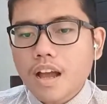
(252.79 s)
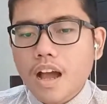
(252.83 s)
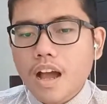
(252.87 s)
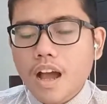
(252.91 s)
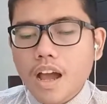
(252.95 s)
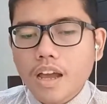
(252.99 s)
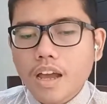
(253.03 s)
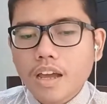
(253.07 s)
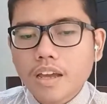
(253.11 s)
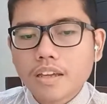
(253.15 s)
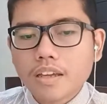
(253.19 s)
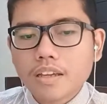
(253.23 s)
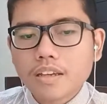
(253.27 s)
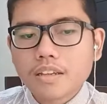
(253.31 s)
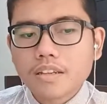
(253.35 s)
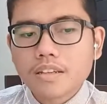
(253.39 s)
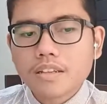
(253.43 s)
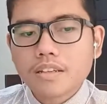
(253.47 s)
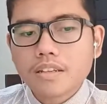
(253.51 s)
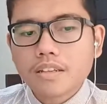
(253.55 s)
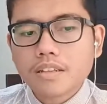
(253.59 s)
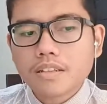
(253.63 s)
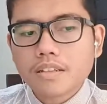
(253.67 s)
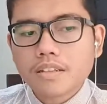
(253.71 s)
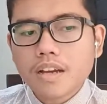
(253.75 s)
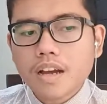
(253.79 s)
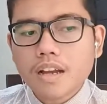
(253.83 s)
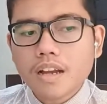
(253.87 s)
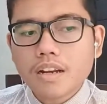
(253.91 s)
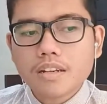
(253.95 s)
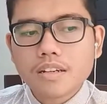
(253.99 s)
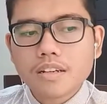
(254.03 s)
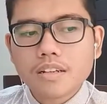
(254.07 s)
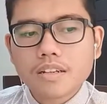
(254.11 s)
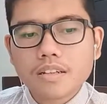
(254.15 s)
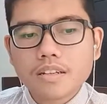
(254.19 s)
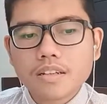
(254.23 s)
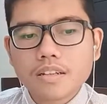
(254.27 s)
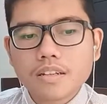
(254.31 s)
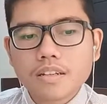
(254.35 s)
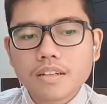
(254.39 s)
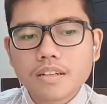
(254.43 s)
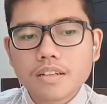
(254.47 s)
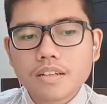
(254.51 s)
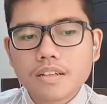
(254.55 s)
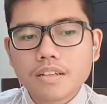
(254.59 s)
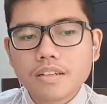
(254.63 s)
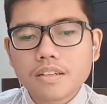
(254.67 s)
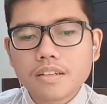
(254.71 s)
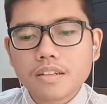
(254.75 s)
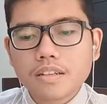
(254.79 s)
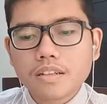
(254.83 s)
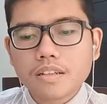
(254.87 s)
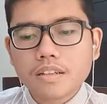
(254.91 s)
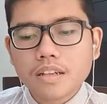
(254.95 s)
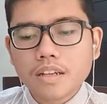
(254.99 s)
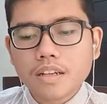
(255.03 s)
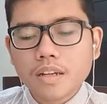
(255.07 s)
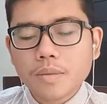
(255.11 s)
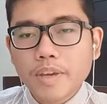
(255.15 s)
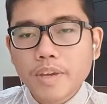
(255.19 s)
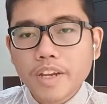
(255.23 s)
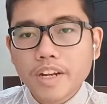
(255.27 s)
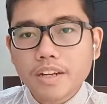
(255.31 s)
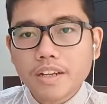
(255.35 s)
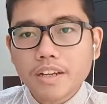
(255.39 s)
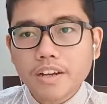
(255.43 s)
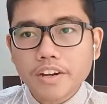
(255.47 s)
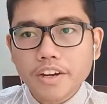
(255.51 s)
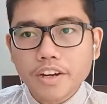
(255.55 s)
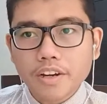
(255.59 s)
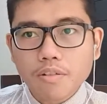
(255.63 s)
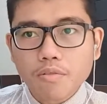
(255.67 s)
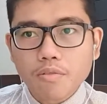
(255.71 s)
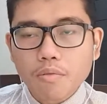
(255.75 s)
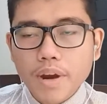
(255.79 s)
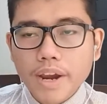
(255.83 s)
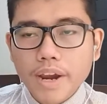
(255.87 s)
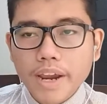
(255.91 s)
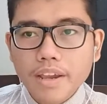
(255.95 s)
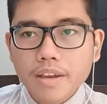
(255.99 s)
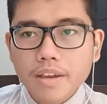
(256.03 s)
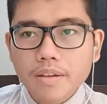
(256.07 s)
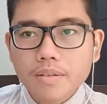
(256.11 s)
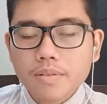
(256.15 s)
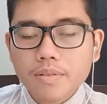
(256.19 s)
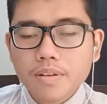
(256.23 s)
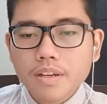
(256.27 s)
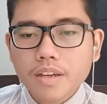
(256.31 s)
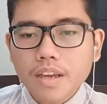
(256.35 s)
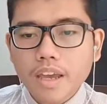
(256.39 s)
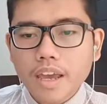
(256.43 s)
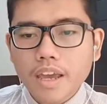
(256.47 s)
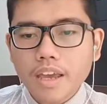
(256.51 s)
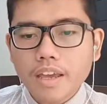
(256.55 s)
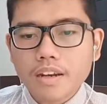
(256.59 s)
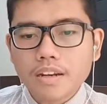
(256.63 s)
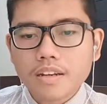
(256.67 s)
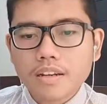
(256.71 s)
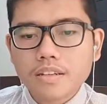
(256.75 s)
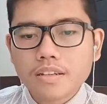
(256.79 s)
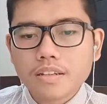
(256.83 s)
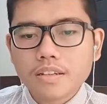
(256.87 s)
I got a little bit carried away, and